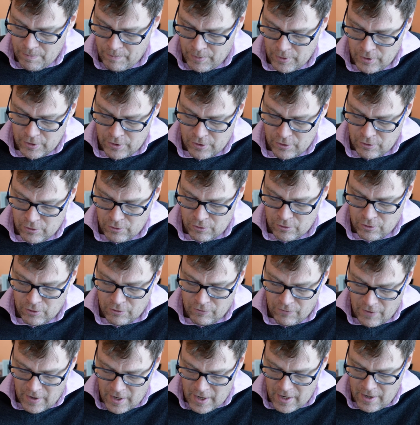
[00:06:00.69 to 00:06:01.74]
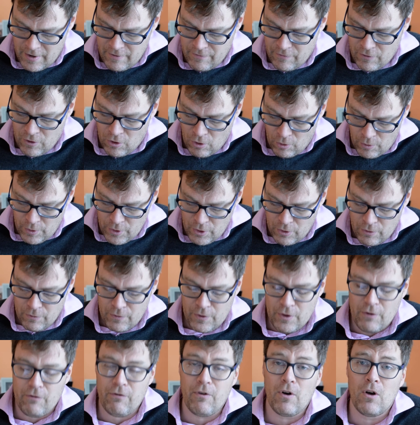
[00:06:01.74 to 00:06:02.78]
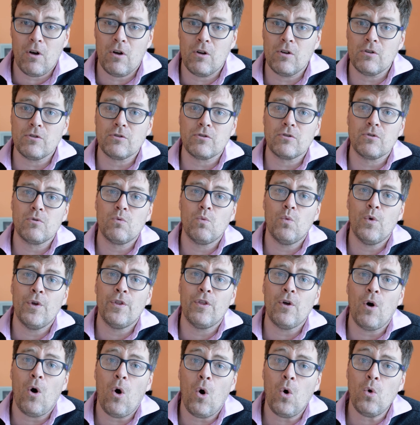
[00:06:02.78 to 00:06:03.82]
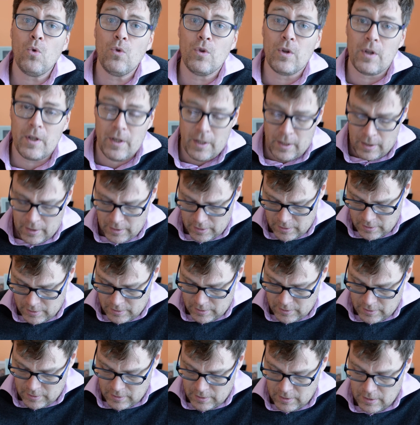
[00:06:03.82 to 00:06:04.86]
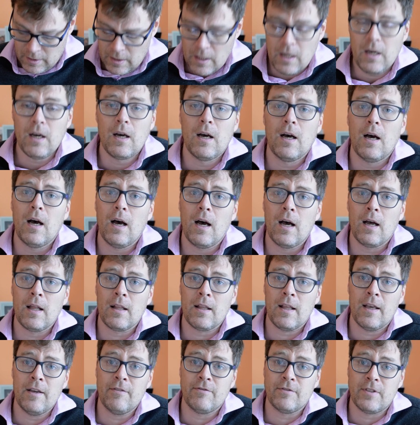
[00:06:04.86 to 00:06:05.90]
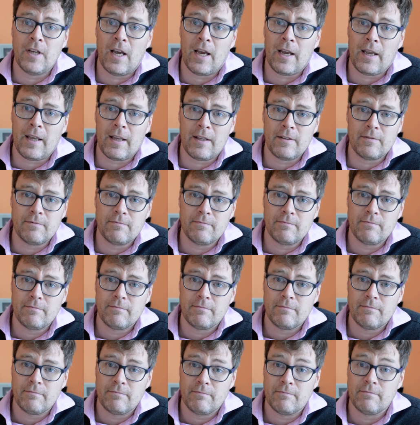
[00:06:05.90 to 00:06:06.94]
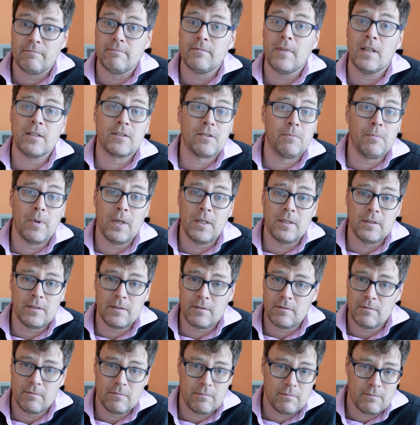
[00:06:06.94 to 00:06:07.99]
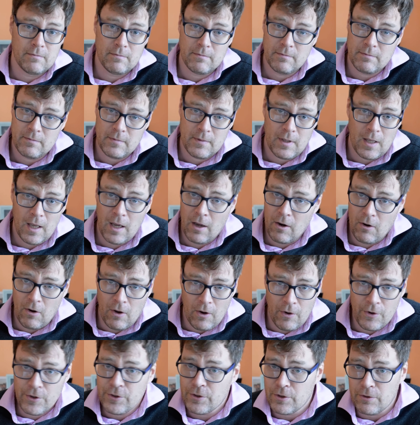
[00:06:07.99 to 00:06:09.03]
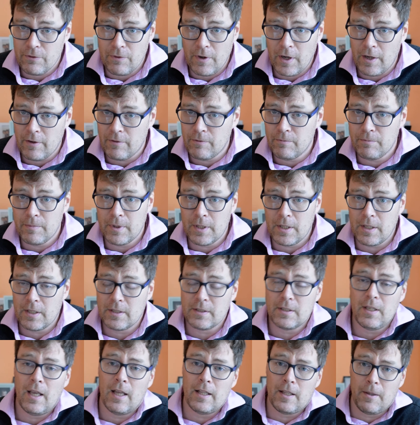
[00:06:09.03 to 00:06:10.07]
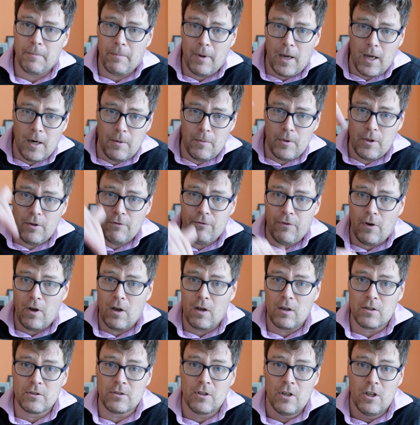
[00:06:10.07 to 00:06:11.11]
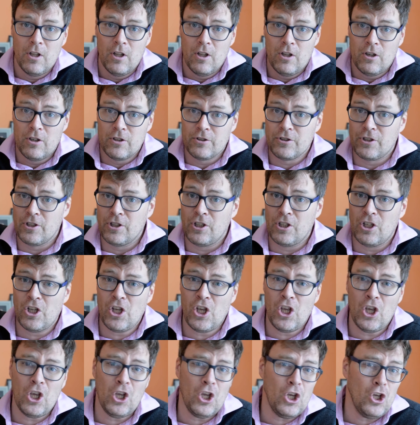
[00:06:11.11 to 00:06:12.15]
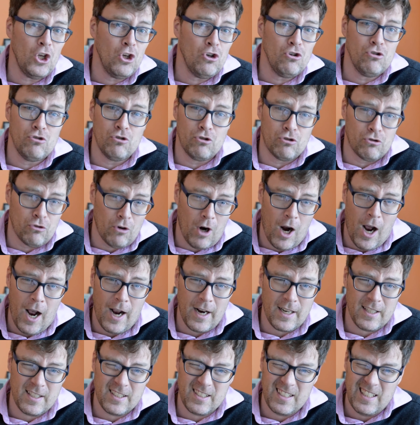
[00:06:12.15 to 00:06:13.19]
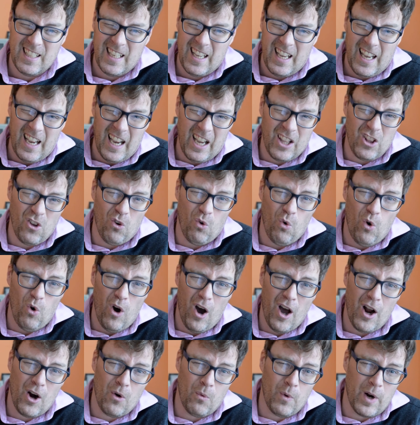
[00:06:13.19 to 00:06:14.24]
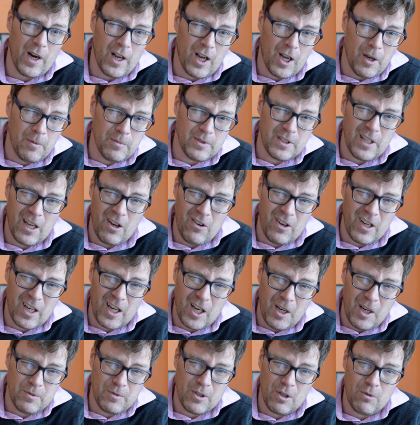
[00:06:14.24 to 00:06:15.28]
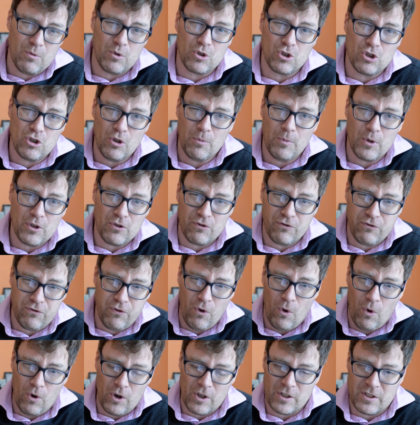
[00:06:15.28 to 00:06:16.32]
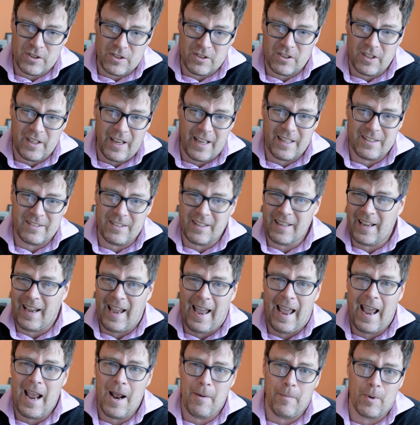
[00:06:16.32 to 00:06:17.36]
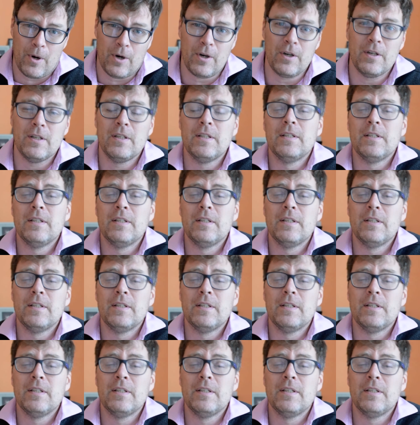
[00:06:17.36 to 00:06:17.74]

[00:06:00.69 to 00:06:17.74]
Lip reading: person to survive going over the falls with only a life jacket. That's amazing. I don't know how he survived, because at the bottom of the falls, there's these huge rocks, and the water, when it comes down with so much force. It's like a hammer.